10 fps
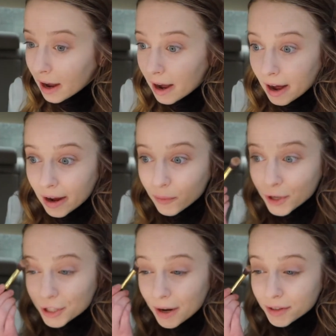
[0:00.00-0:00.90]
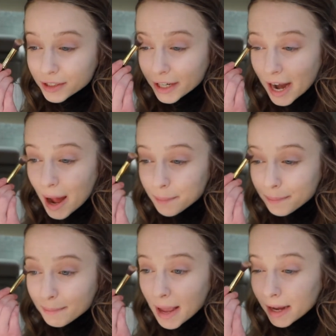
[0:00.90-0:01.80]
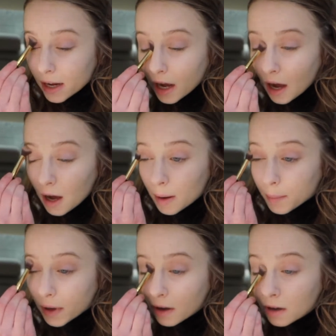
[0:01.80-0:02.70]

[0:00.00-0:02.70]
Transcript: I wish I was good at makeup.